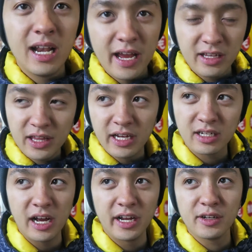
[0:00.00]
like that
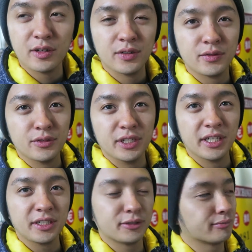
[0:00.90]
kind of
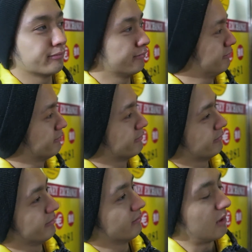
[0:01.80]
drink.
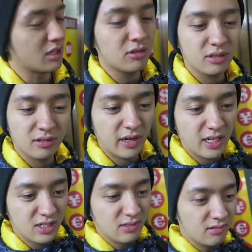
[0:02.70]
I don't
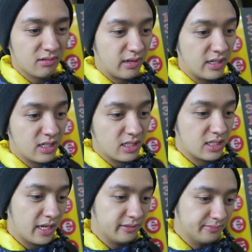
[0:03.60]
red red
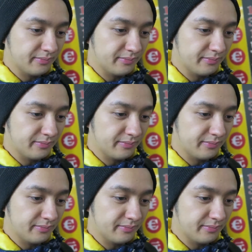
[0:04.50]
ginseng.